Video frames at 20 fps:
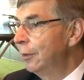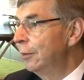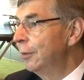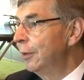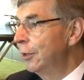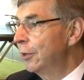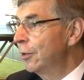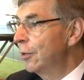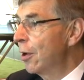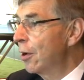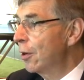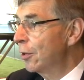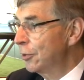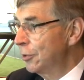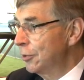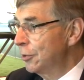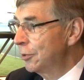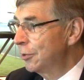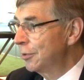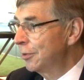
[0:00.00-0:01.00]
you need an
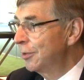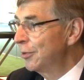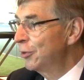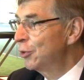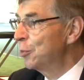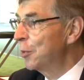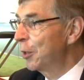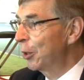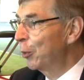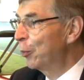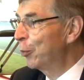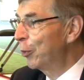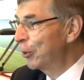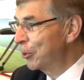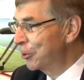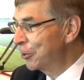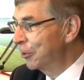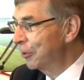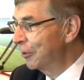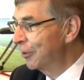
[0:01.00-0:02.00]
artist That's to right. make a
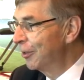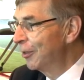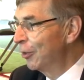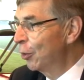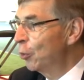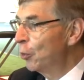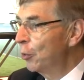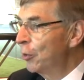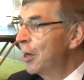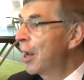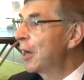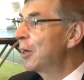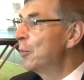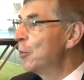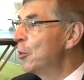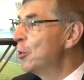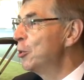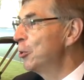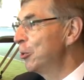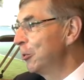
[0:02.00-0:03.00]
picture mm. or an
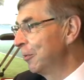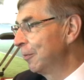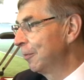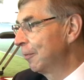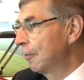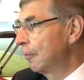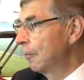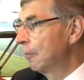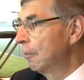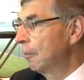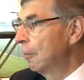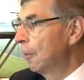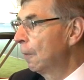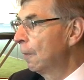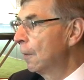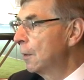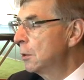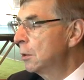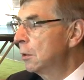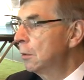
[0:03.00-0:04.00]
animation.
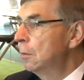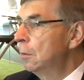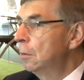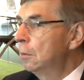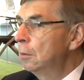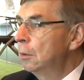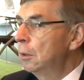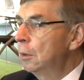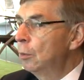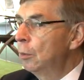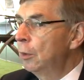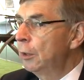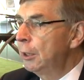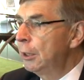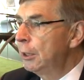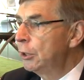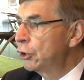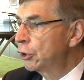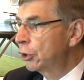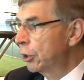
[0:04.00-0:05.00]
So we
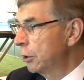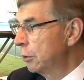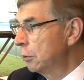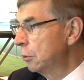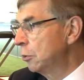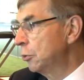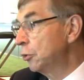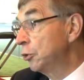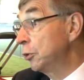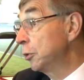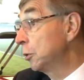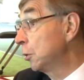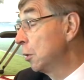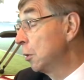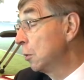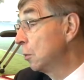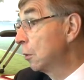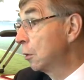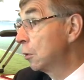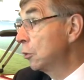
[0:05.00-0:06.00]
need skills that
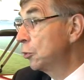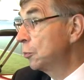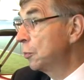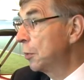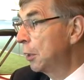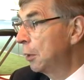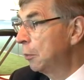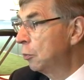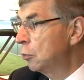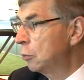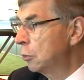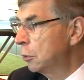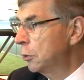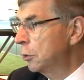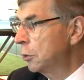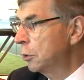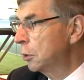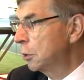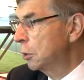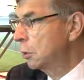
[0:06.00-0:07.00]
go across many
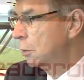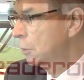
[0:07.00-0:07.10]
borders.